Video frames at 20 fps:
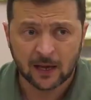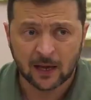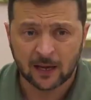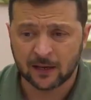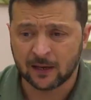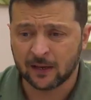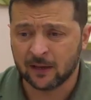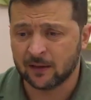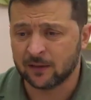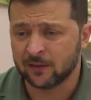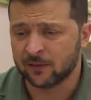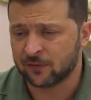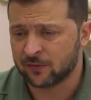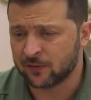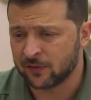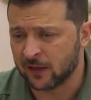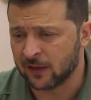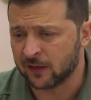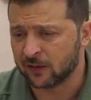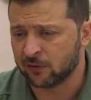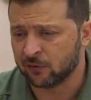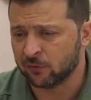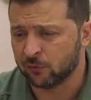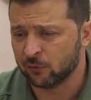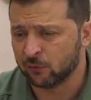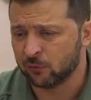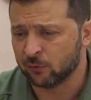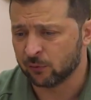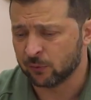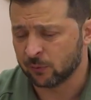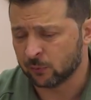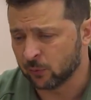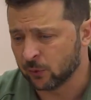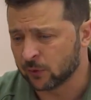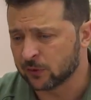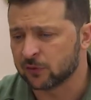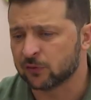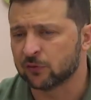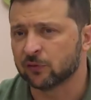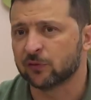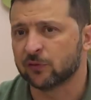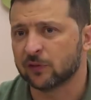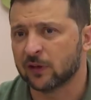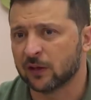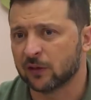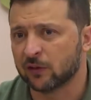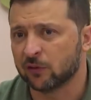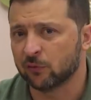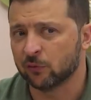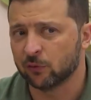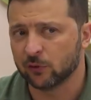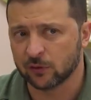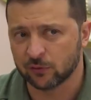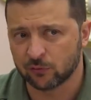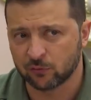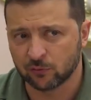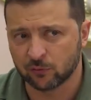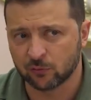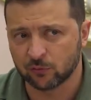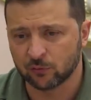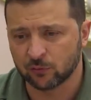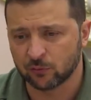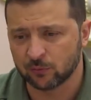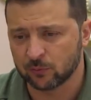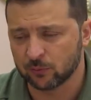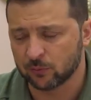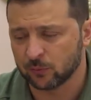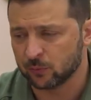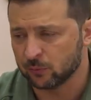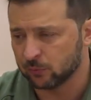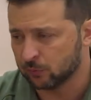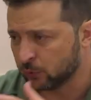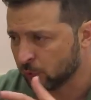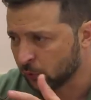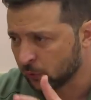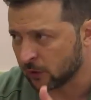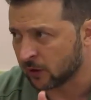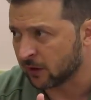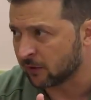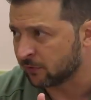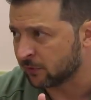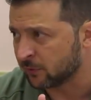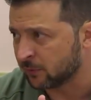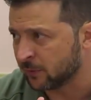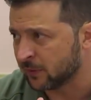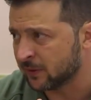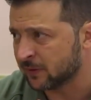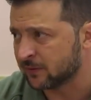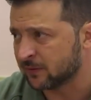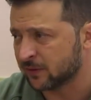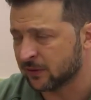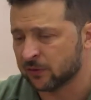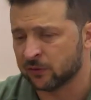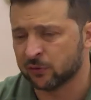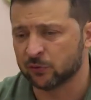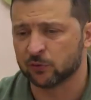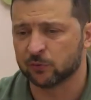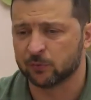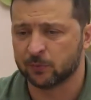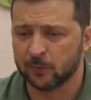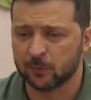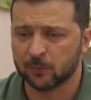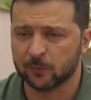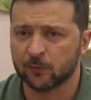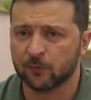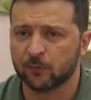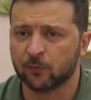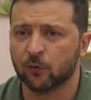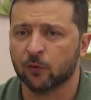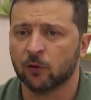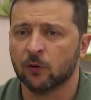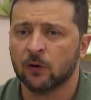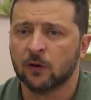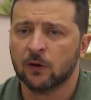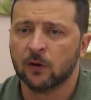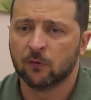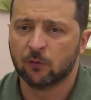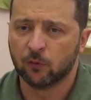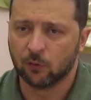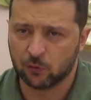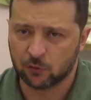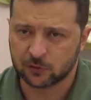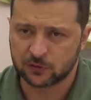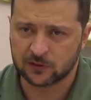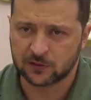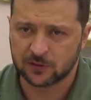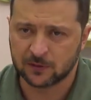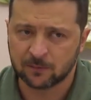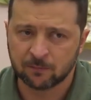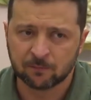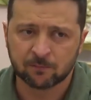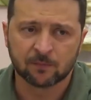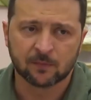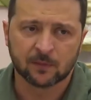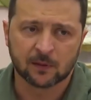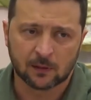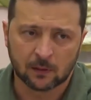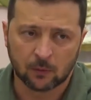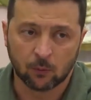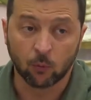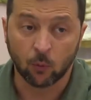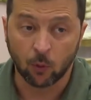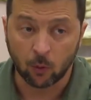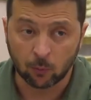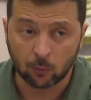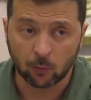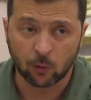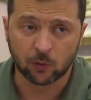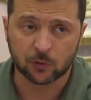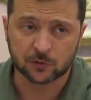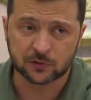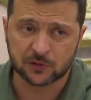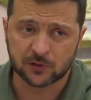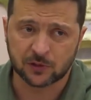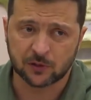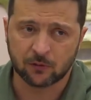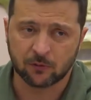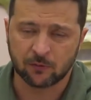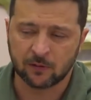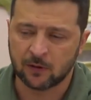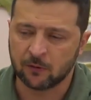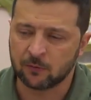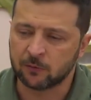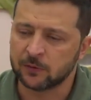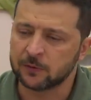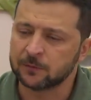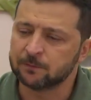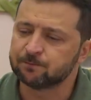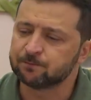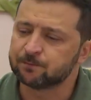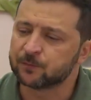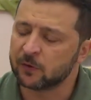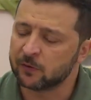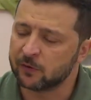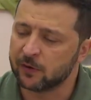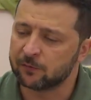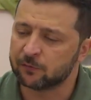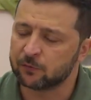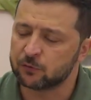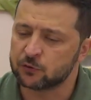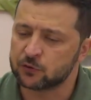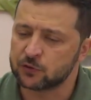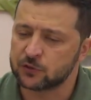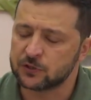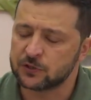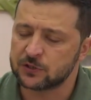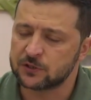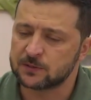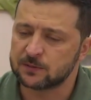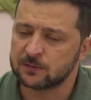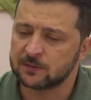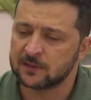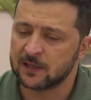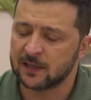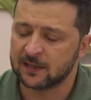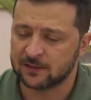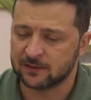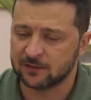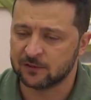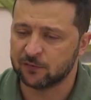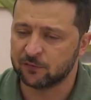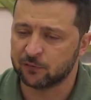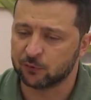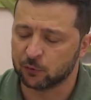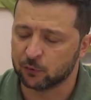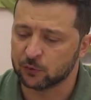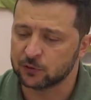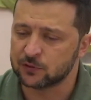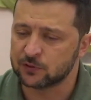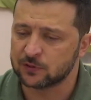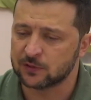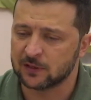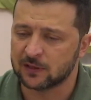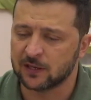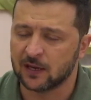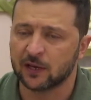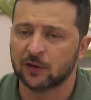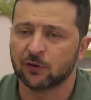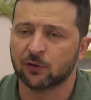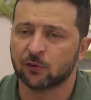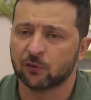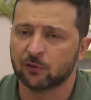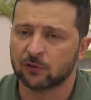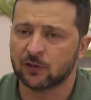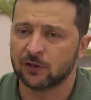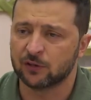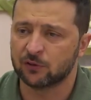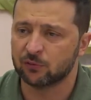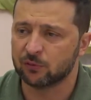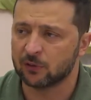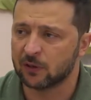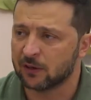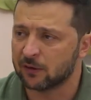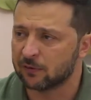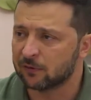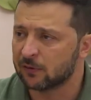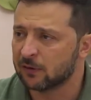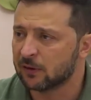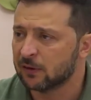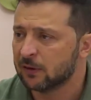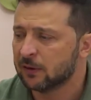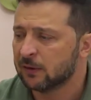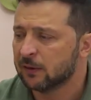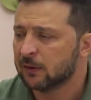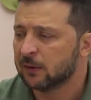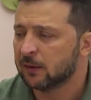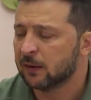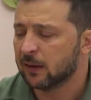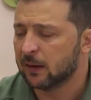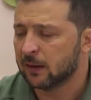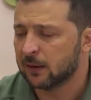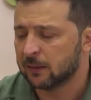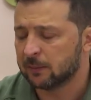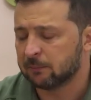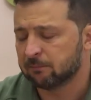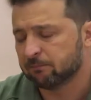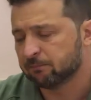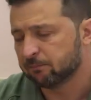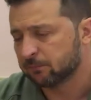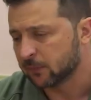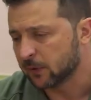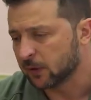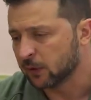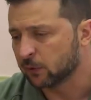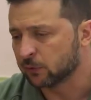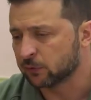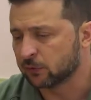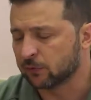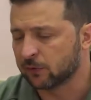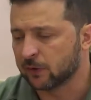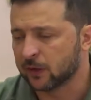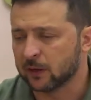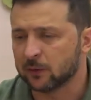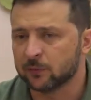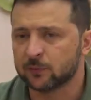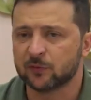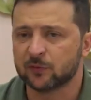And I thank you, I wanted to thank you and to your government and your people for hosting, warm hosting of our refugees. That is the first, and I know that you gave a lot of help,